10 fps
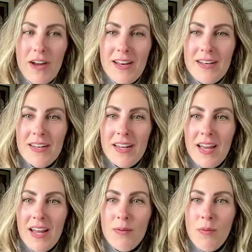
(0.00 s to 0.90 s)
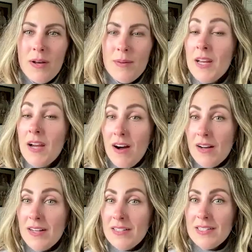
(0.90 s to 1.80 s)
friend and I want to be
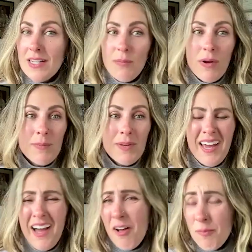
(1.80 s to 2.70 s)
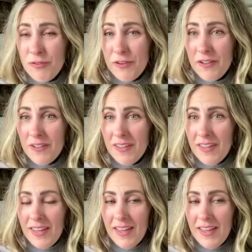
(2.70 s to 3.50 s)
honest and I want to be helpful.